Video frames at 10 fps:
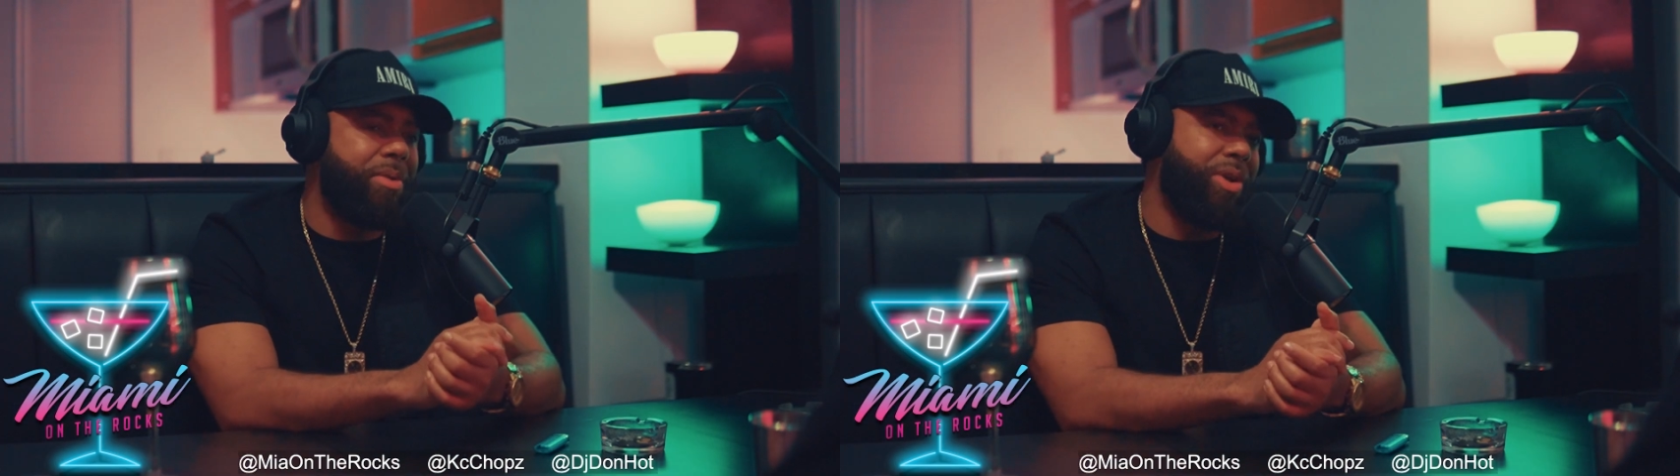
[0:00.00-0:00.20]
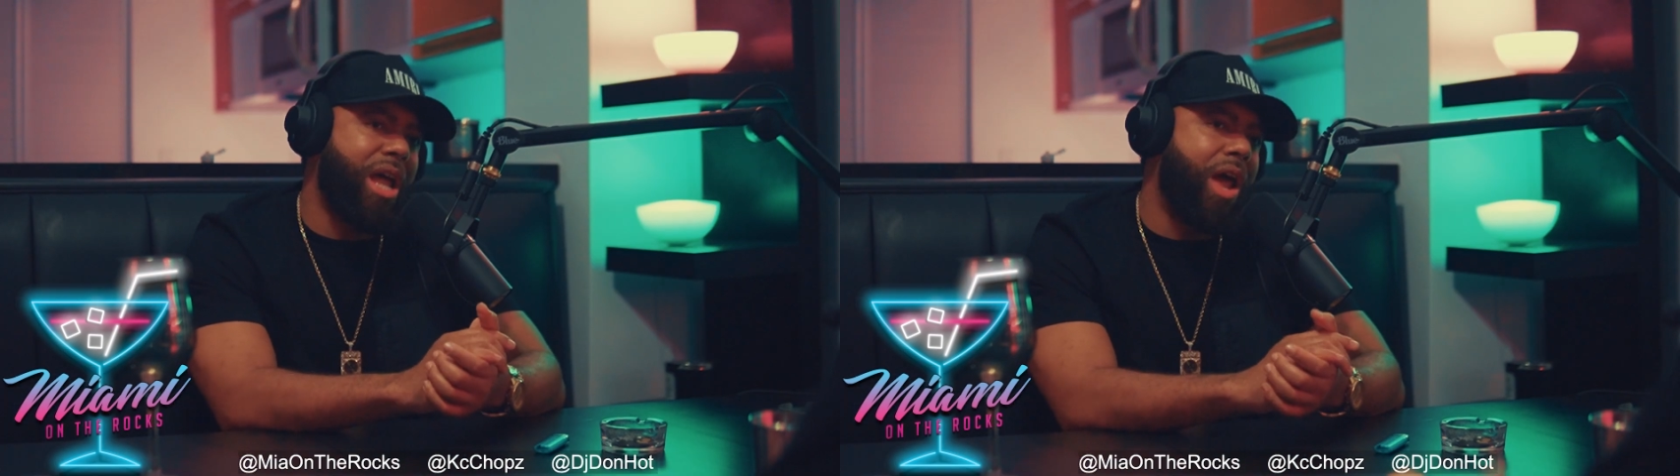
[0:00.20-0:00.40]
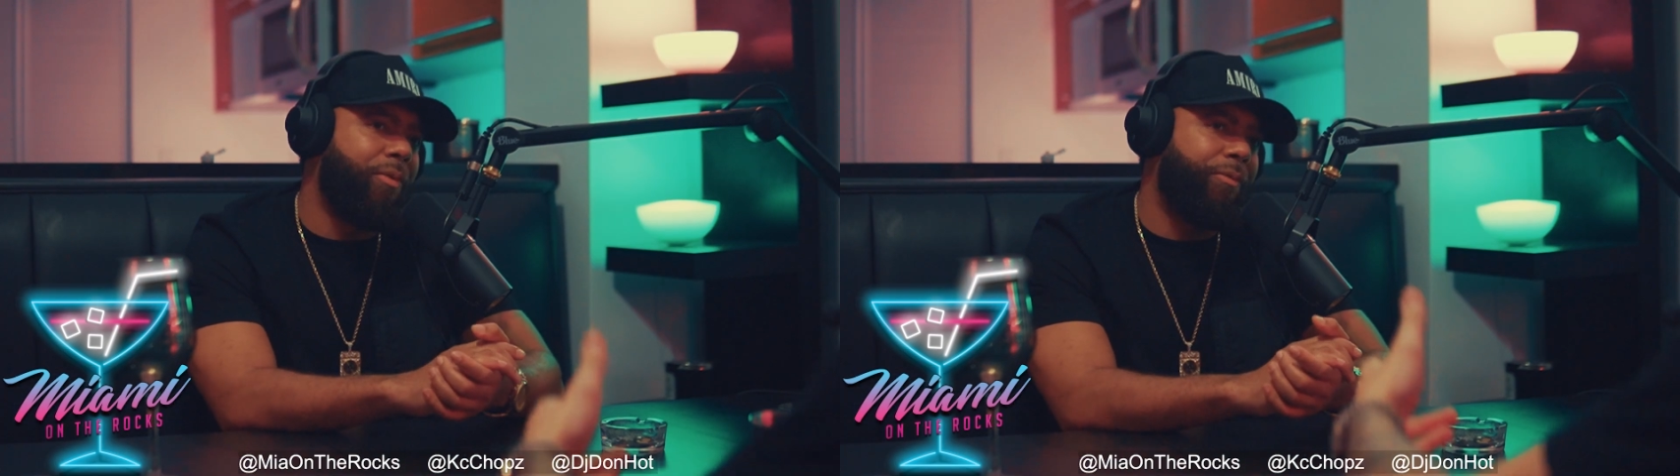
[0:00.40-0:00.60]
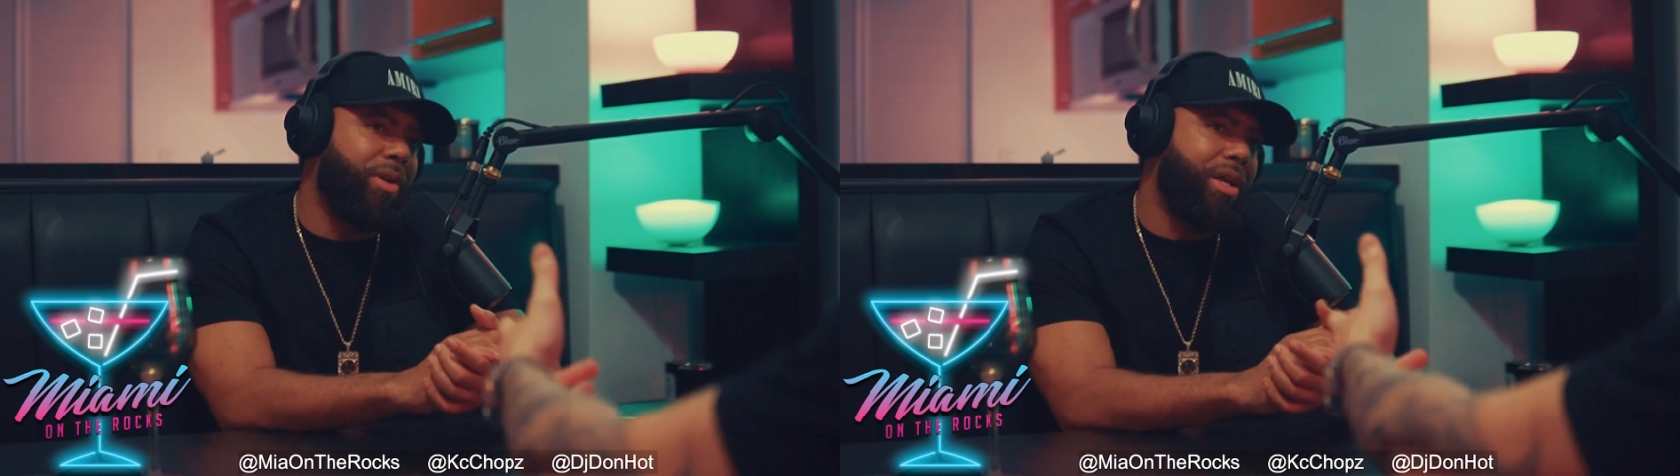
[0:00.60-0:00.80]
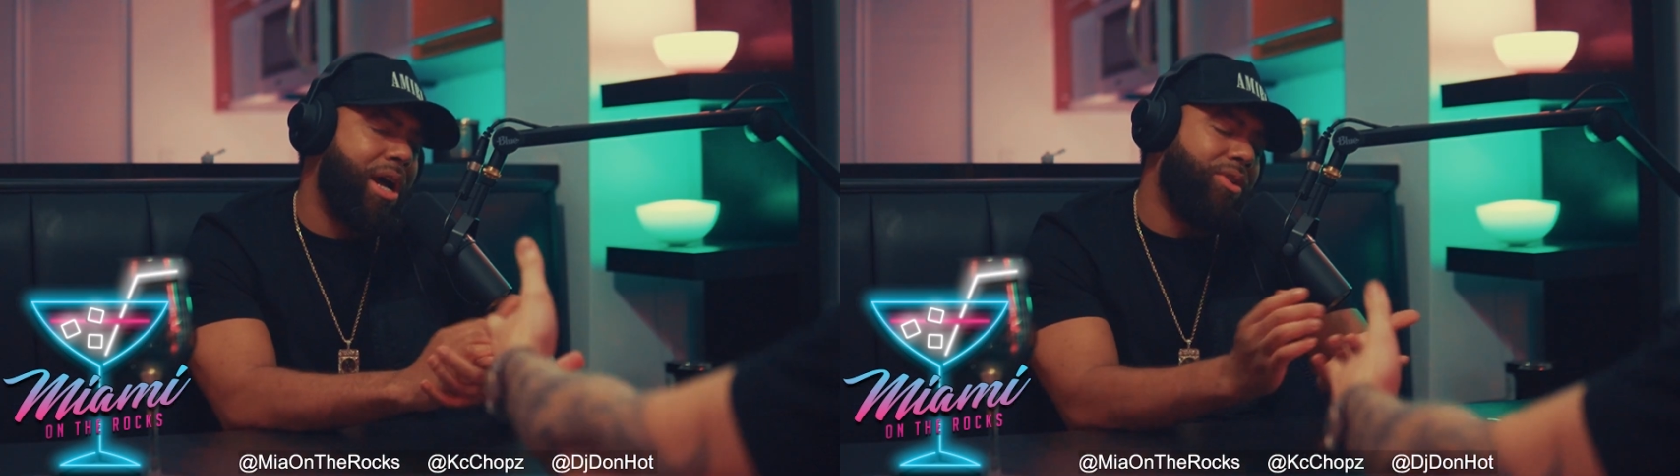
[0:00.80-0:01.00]
And I don't
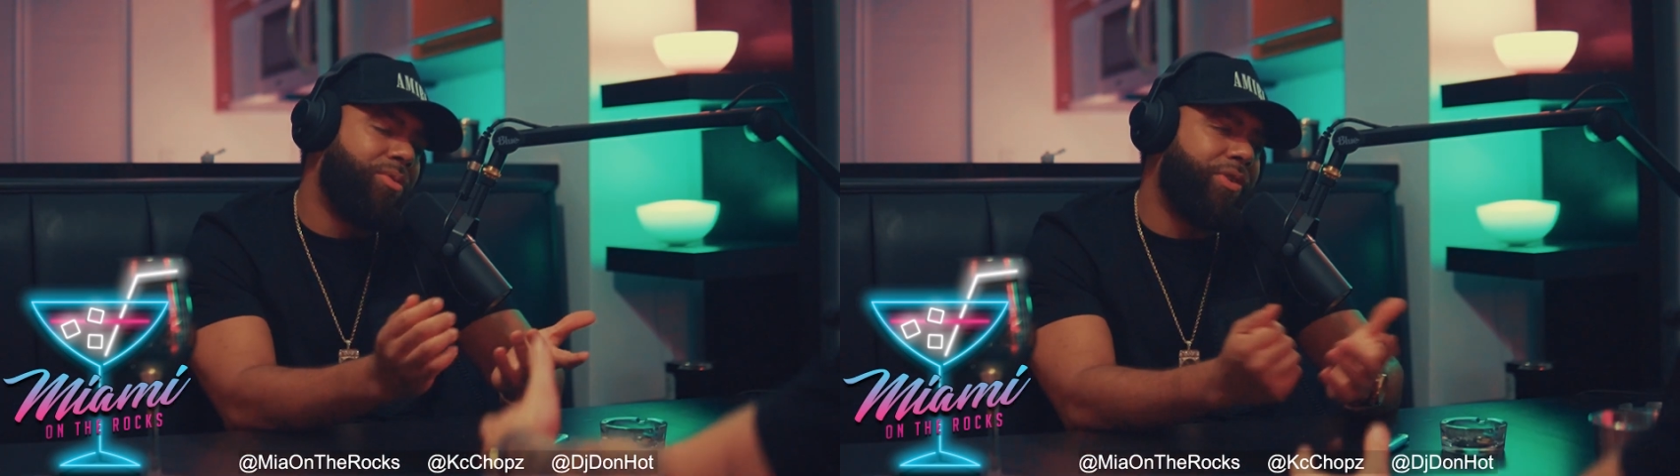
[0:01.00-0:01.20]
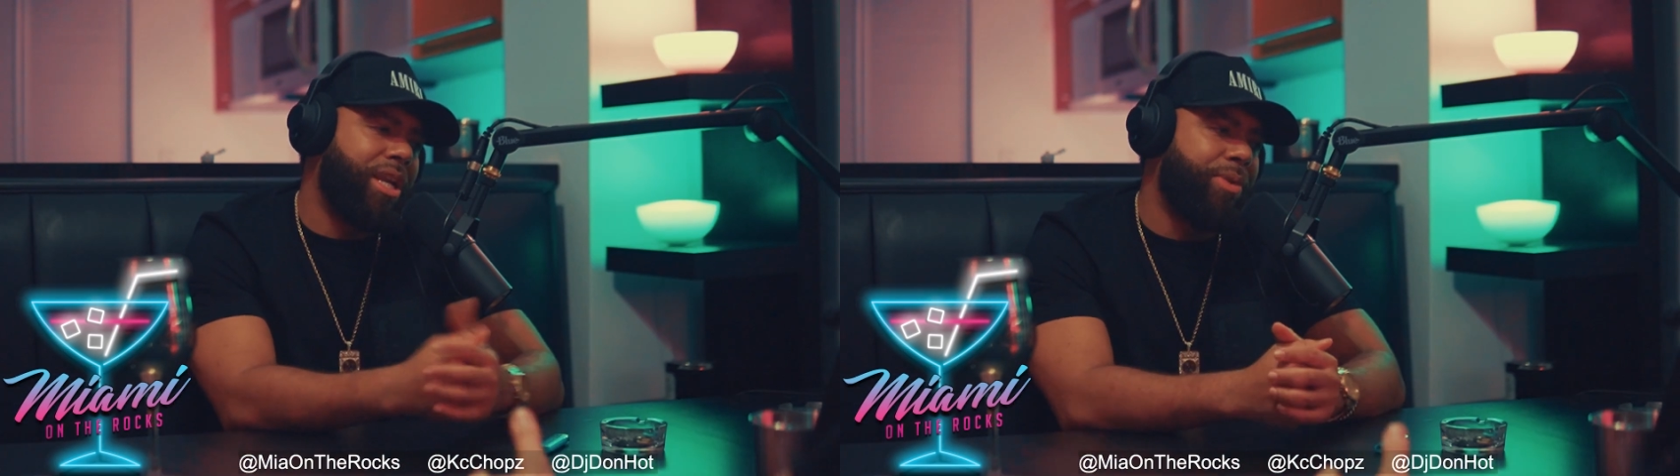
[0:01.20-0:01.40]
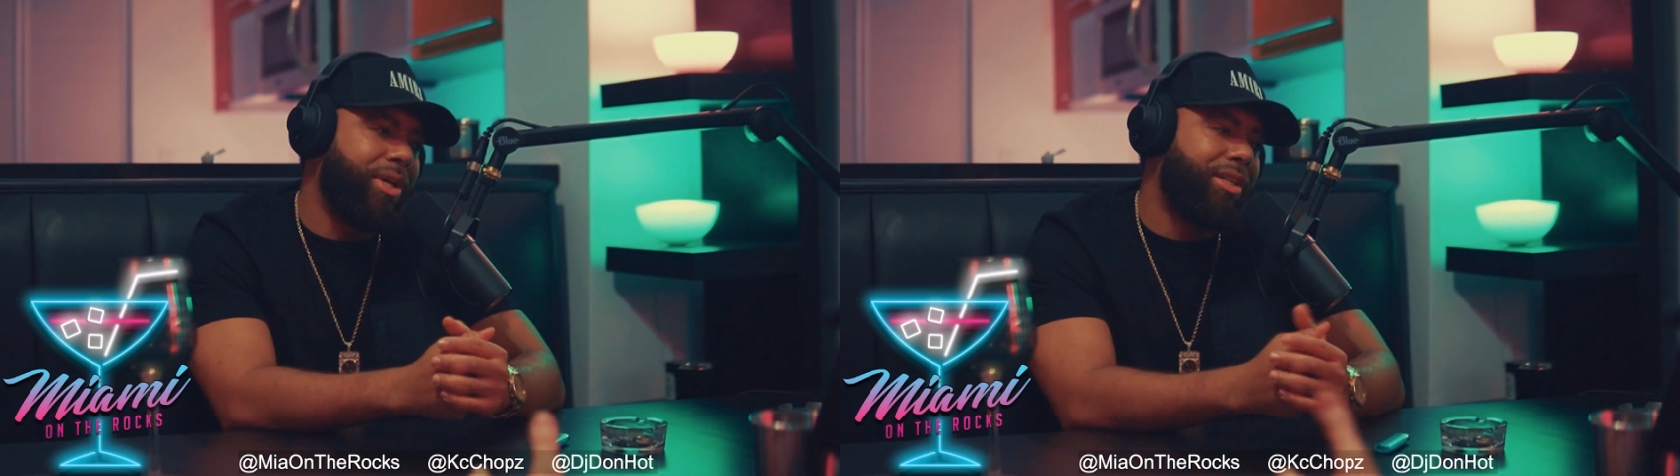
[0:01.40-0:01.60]
feel like we